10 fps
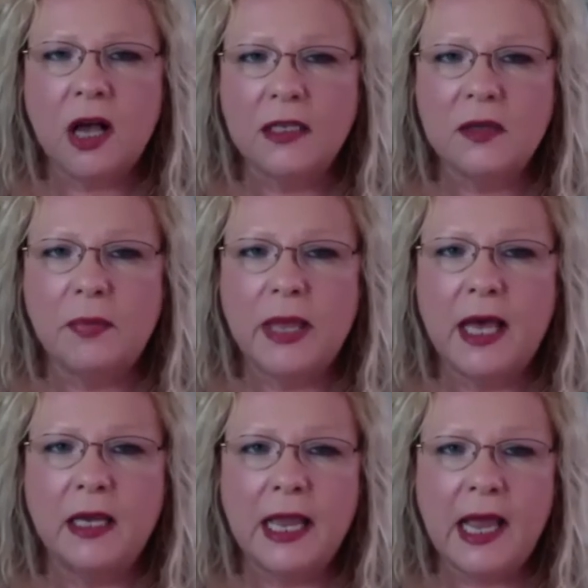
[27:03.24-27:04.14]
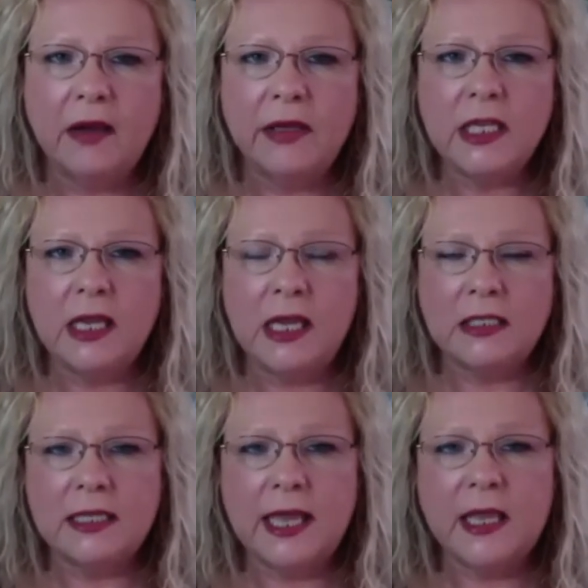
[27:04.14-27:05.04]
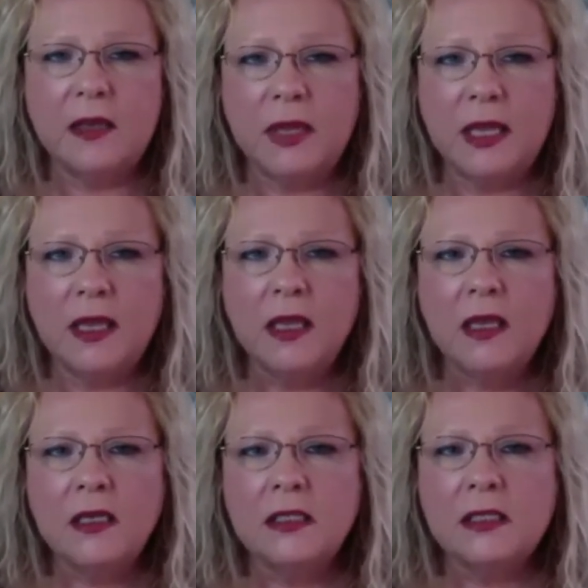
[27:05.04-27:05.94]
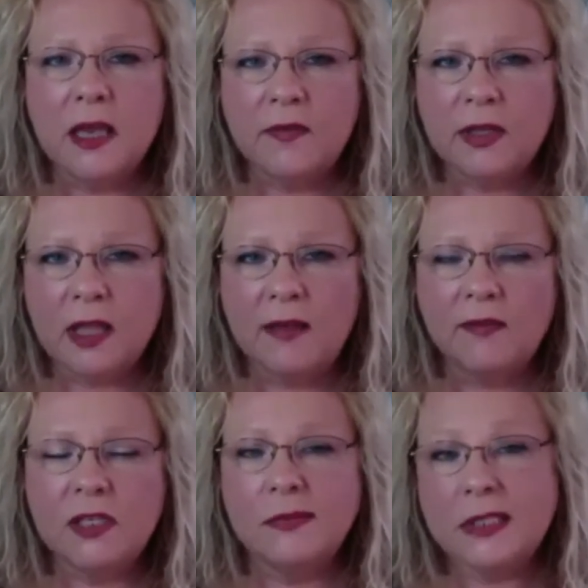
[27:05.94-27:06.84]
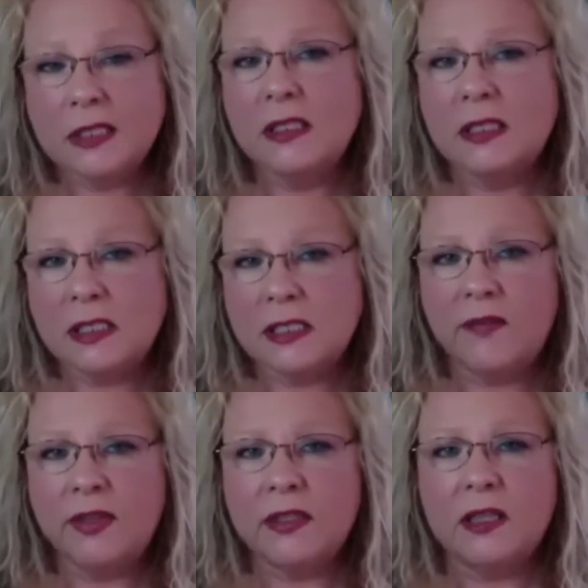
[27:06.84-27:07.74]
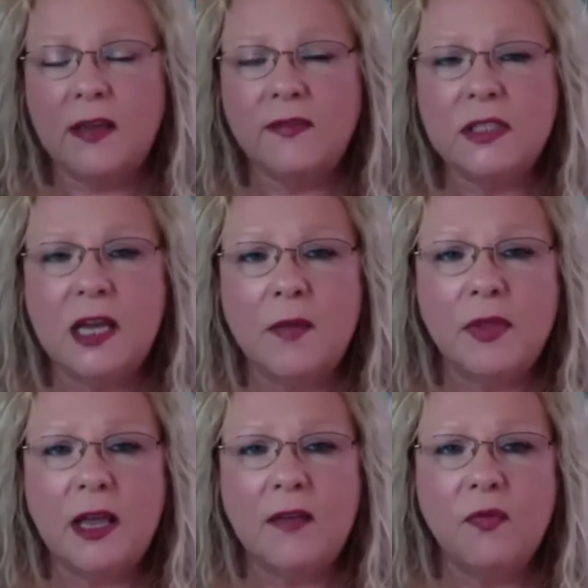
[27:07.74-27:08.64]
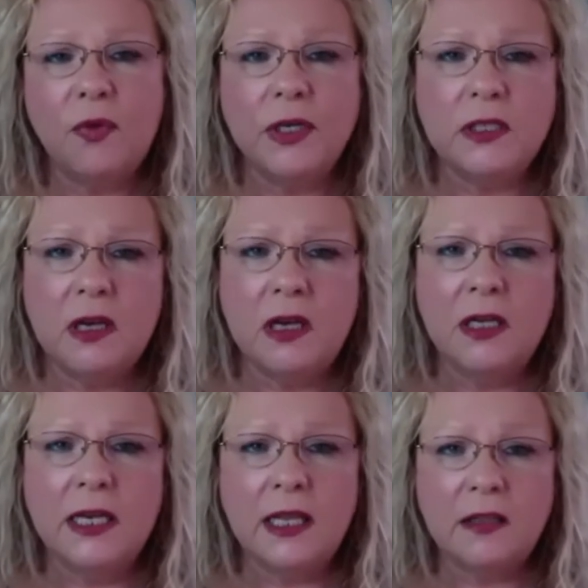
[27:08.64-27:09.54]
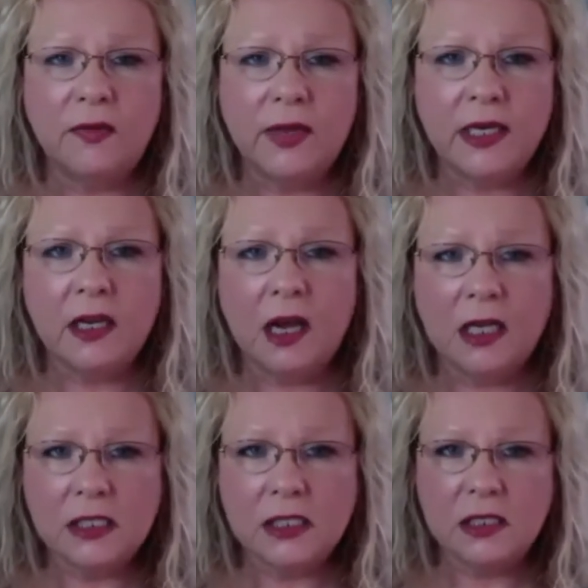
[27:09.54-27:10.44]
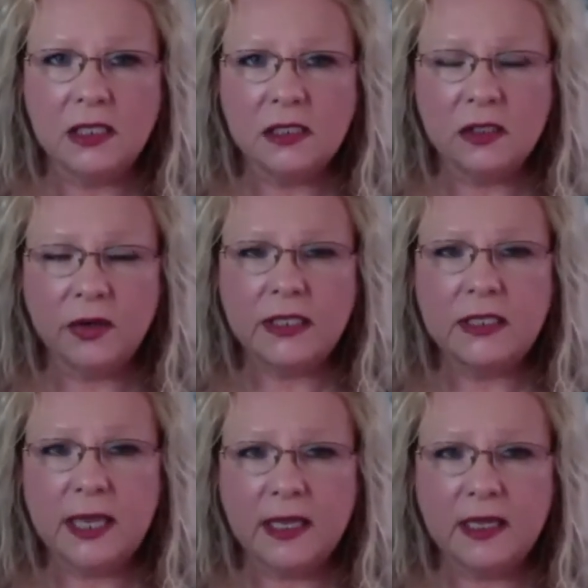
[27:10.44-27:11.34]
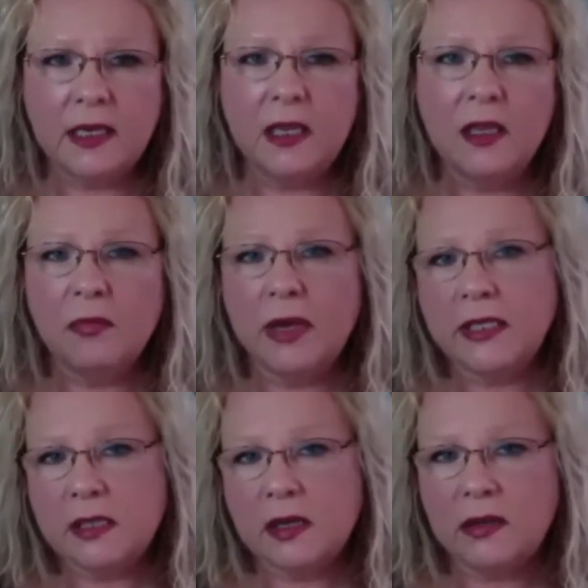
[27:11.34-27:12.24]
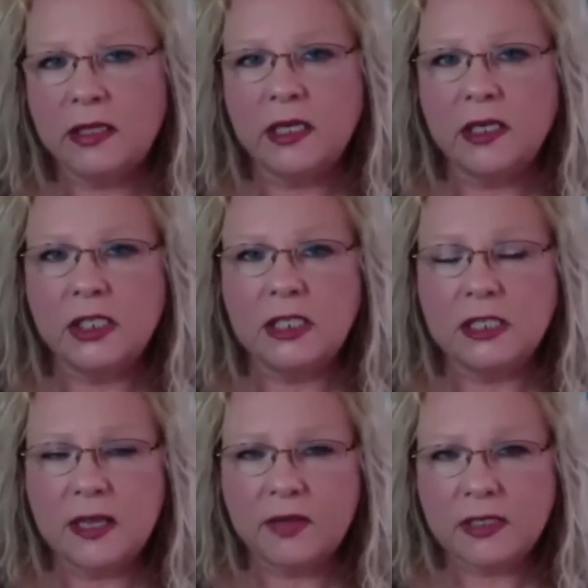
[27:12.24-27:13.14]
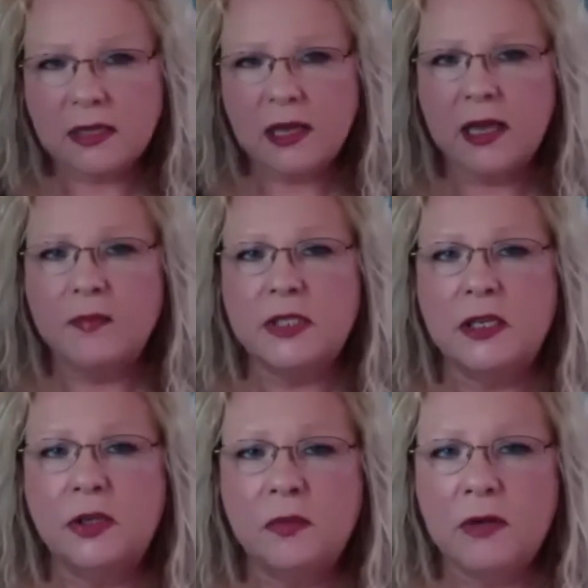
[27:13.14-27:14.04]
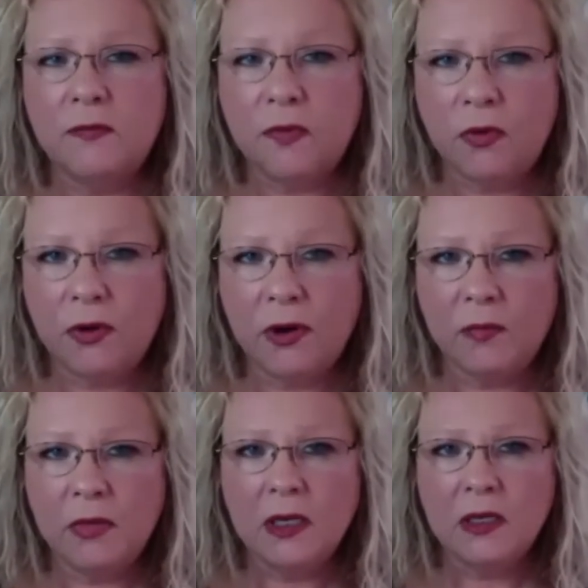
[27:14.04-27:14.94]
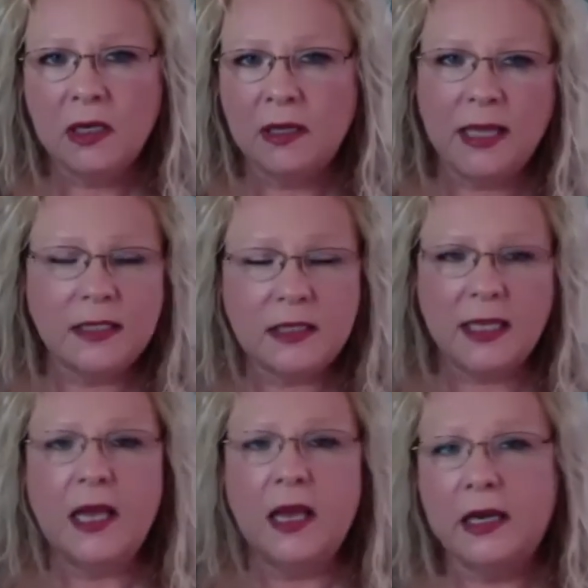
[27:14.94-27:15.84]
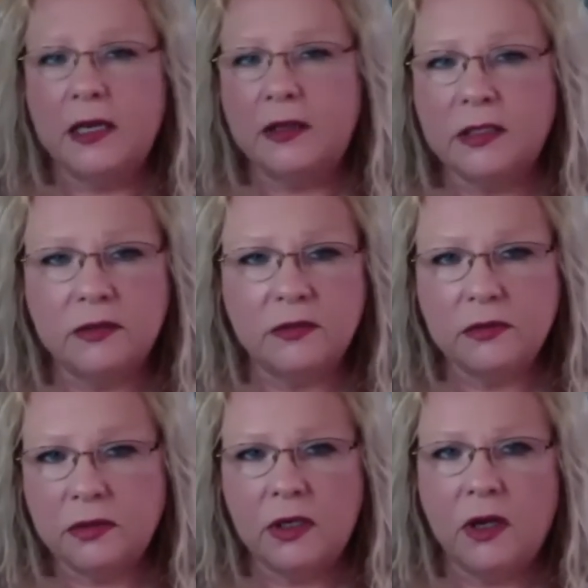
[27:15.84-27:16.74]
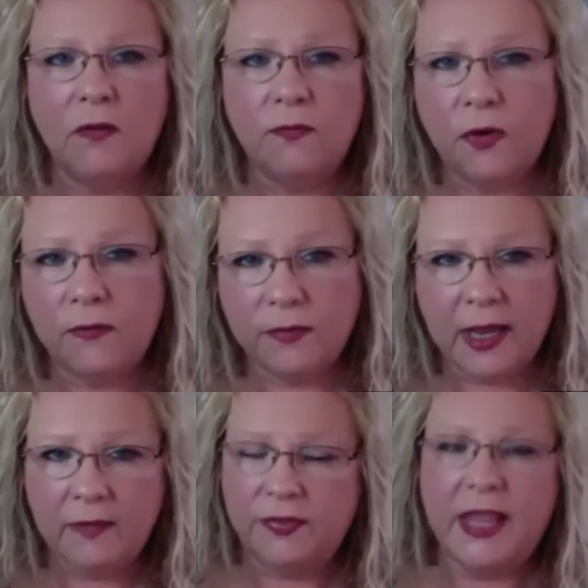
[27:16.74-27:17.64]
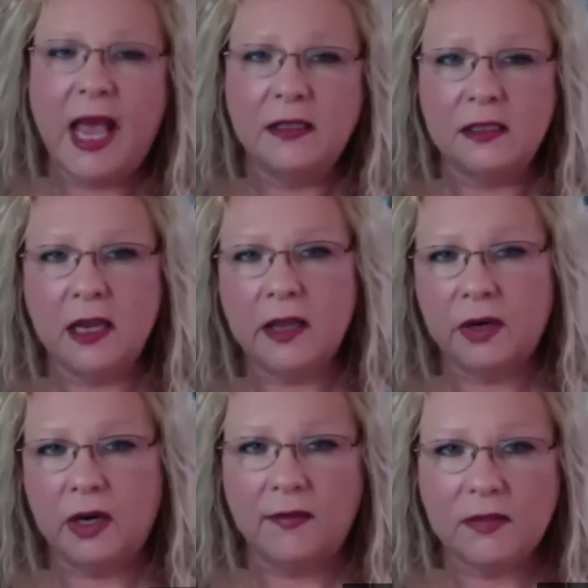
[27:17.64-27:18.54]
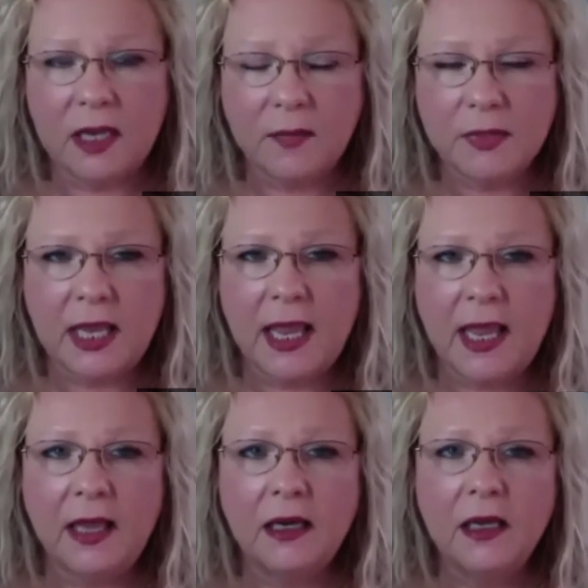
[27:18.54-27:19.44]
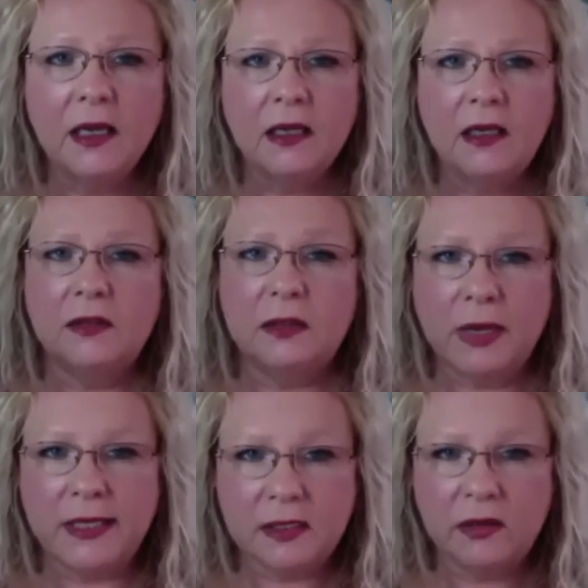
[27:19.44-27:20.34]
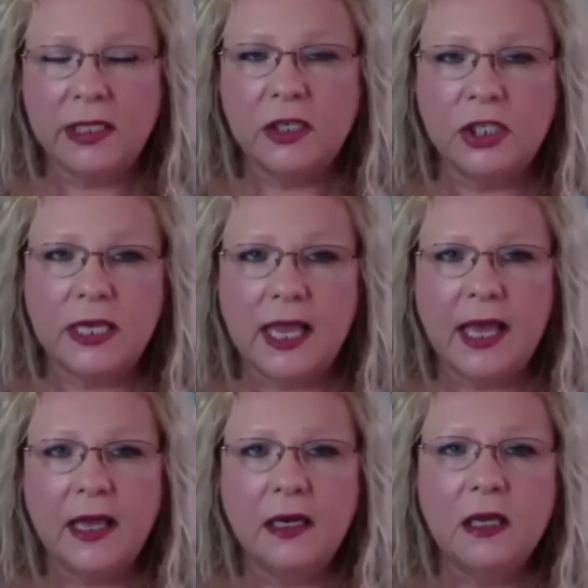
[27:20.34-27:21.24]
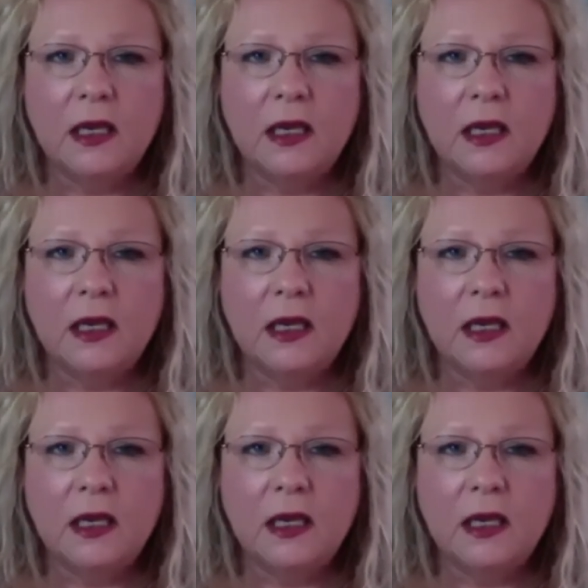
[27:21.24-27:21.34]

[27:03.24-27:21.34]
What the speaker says: about how it has taken me 7 lifetimes. This is the 7th lifetime that I've worked on elevated consciousness. So it's taken my soul energy 7 times in human form, and that's not counting the 4,000 or 5,000 other lifetimes I had, my soul energy had.